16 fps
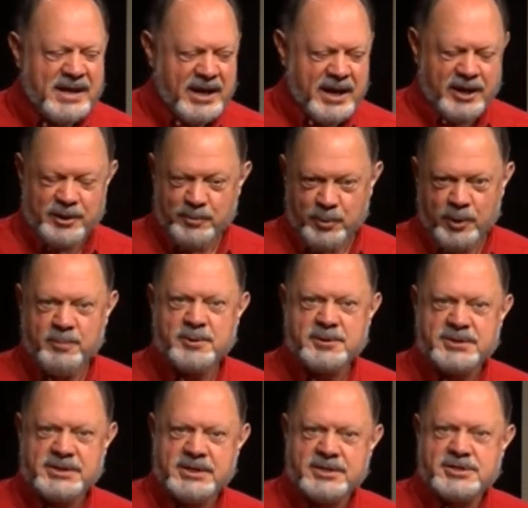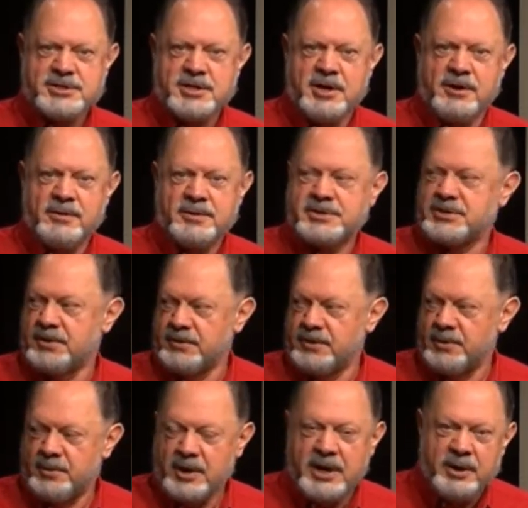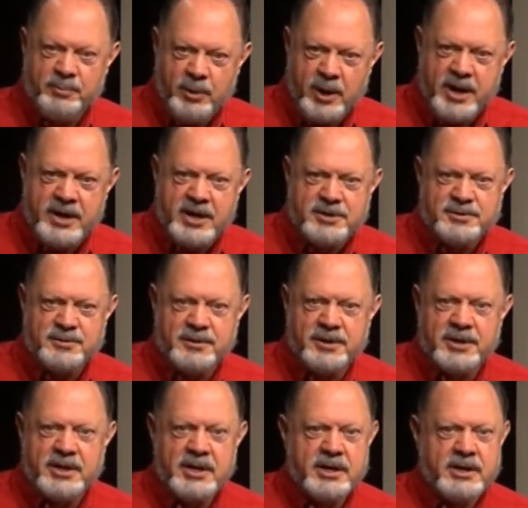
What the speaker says: and the purpose of this show is so that in brain injury,